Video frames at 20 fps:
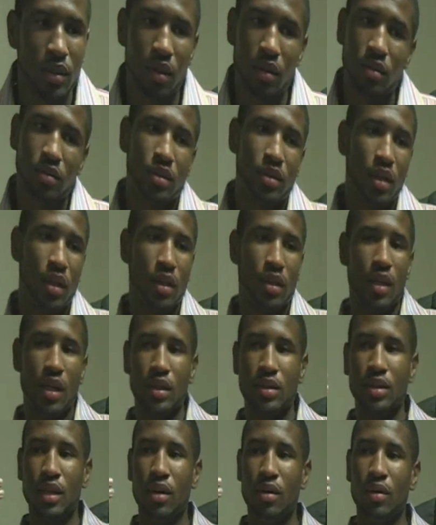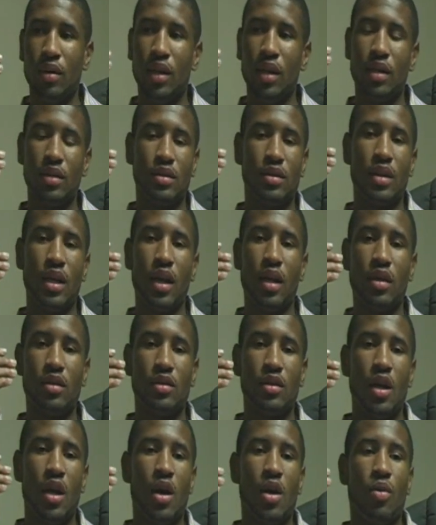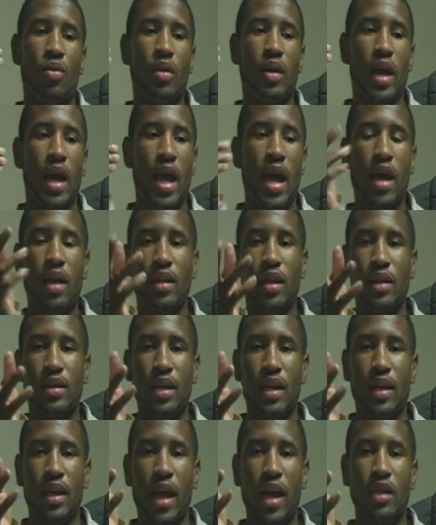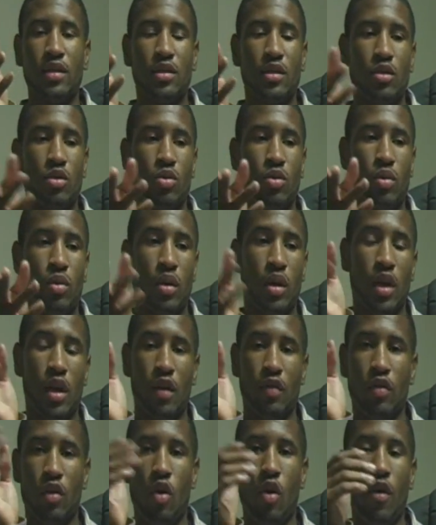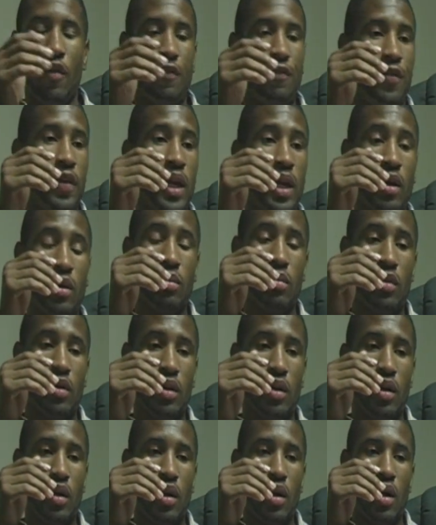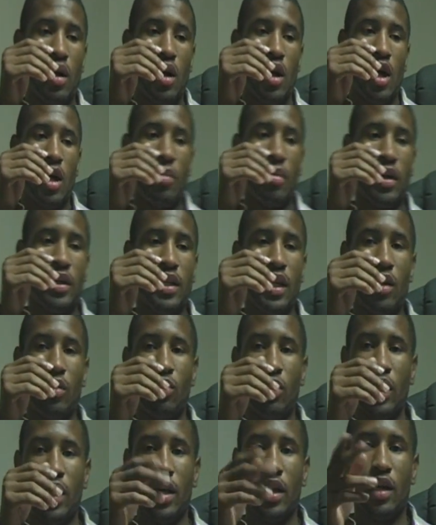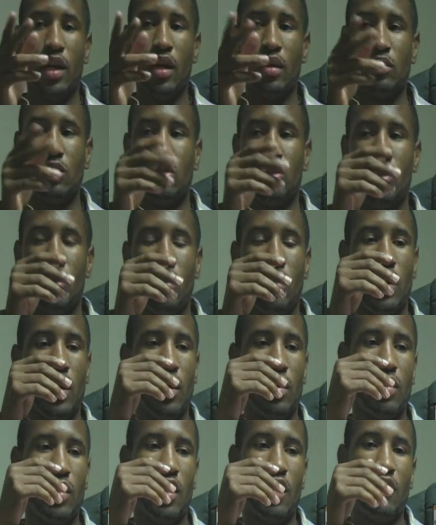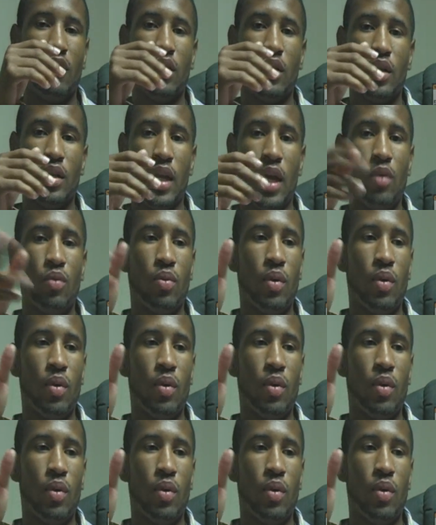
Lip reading: So shit, that's how it is. Niggas want to act like they're gangsters or whatever on film. But then when it comes to it or whatever, they